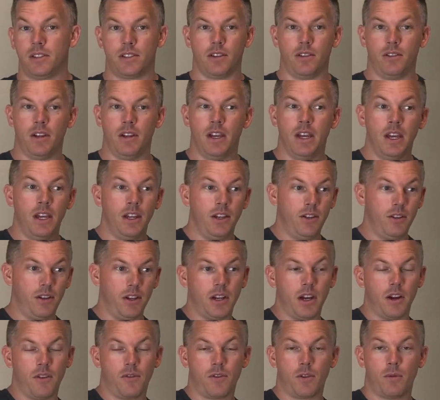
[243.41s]
So you could
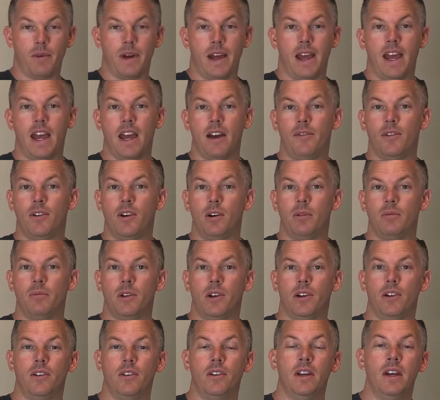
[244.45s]
go from a half ohm
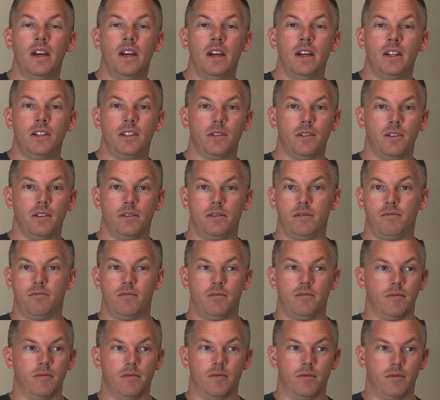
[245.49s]
load to
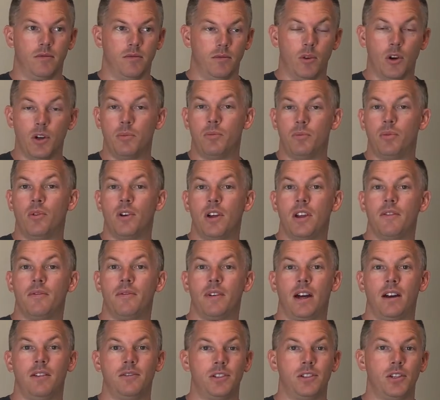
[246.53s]
a
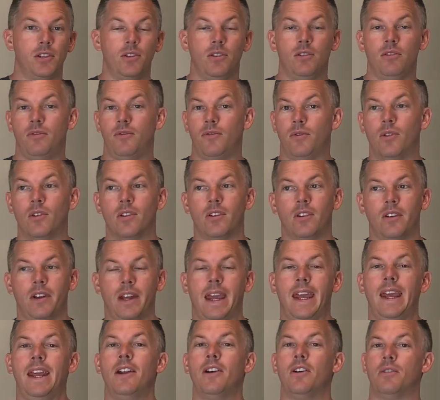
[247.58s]
1.5, 2, 4,
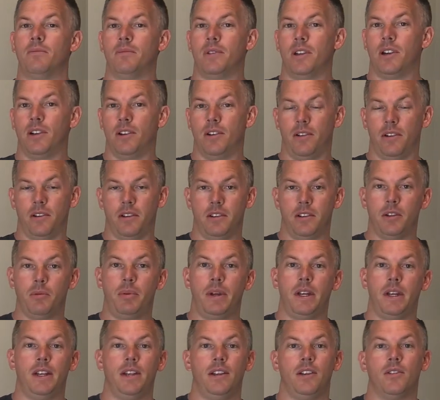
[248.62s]
8 ohm load,
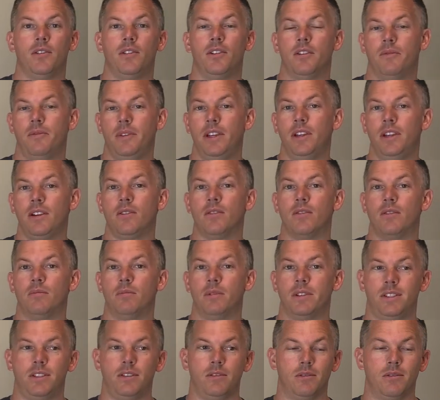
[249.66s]
depending on your vehicle,
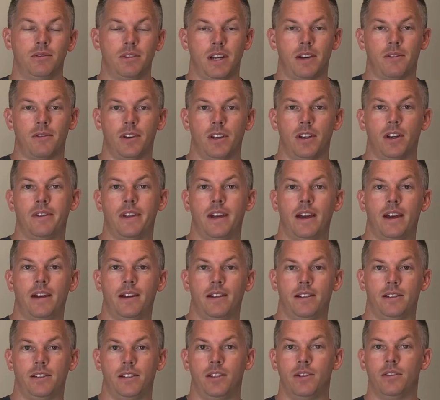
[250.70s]
but you'll never know that
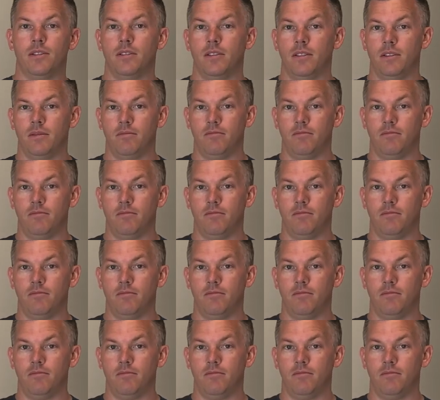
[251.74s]
until